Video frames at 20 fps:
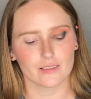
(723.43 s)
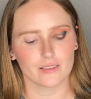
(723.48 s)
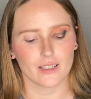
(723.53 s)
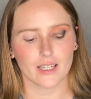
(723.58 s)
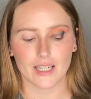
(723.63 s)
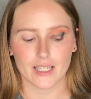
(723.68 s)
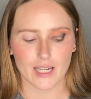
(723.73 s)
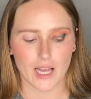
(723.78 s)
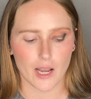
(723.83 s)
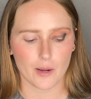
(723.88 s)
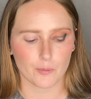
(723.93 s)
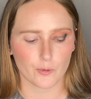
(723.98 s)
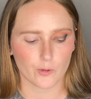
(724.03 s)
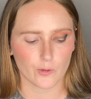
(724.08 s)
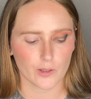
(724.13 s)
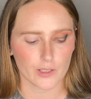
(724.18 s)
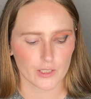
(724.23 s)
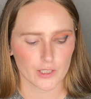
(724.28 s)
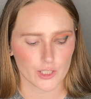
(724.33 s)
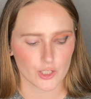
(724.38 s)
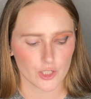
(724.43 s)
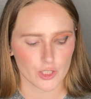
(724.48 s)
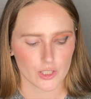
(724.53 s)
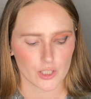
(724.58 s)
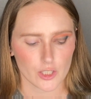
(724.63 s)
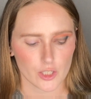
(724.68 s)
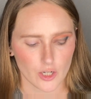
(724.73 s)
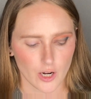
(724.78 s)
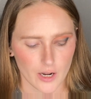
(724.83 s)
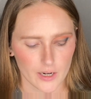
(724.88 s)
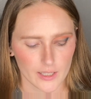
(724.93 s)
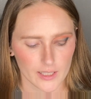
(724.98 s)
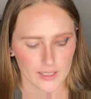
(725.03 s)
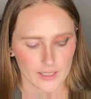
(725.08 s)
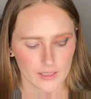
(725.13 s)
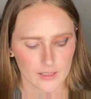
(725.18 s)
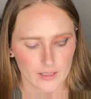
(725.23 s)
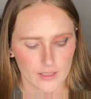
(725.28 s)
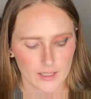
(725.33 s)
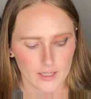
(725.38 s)
and I'm going to just dot it
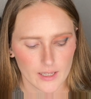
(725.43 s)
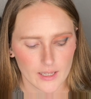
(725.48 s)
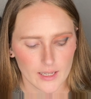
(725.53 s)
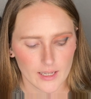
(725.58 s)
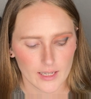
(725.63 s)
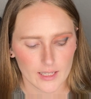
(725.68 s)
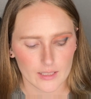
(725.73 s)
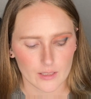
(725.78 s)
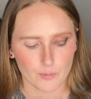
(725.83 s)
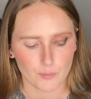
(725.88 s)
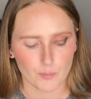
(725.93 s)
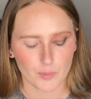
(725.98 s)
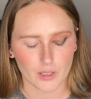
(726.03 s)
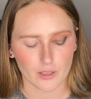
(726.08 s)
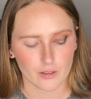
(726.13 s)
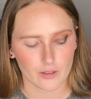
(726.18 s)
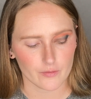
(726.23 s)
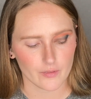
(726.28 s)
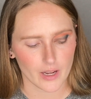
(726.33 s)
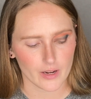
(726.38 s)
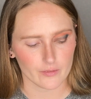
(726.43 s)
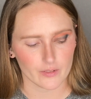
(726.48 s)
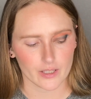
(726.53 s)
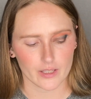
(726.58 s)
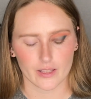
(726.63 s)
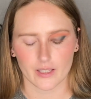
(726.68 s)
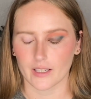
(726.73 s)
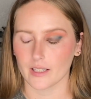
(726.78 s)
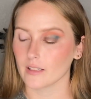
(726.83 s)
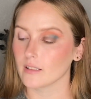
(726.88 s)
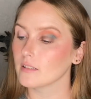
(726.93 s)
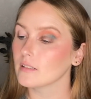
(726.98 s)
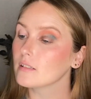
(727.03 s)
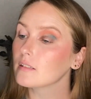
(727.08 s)
in the middle of everything.